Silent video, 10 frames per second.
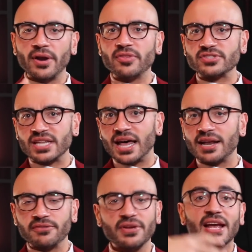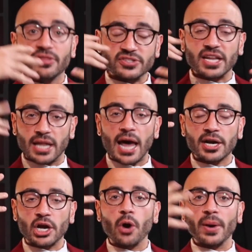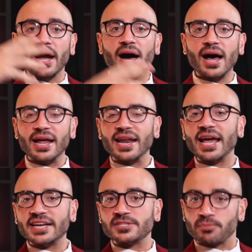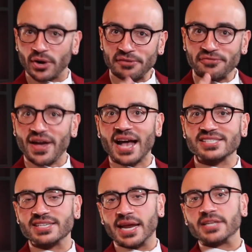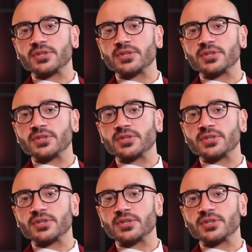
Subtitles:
And there's a lot going on, and it's pretty fascinating.